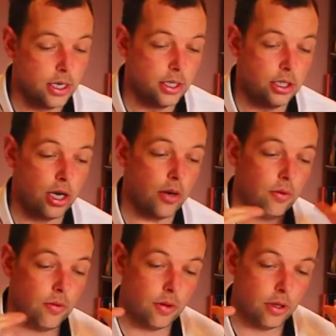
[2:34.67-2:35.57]

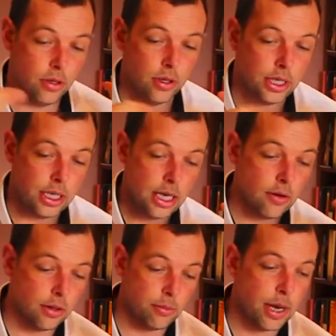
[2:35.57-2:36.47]
So looking
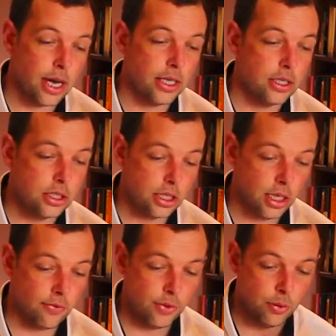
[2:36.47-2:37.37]
here on the page,
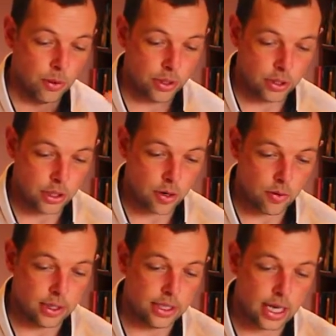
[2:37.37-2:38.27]
if you want to go
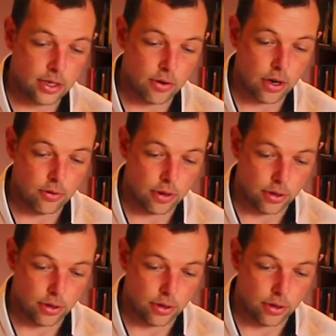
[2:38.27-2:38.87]
and get your own